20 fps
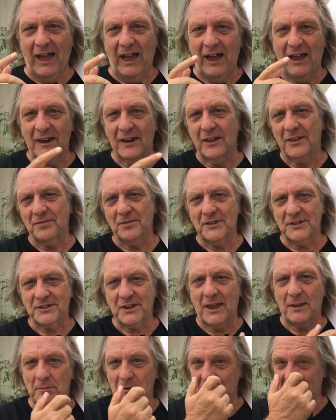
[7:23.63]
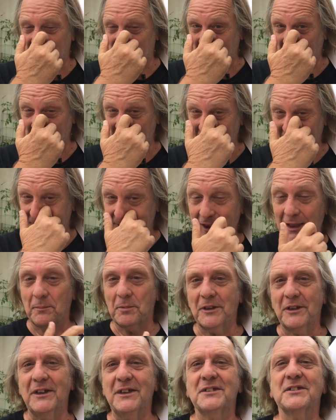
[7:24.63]
I like the tablet too. The
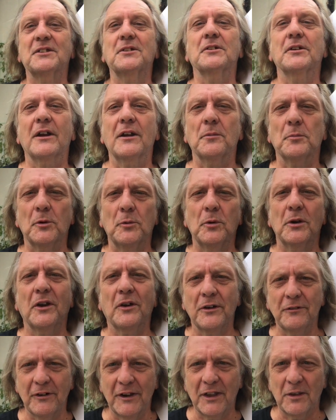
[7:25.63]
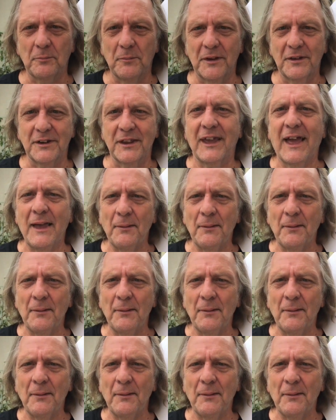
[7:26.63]
tablet is incredible. Would I recommend it?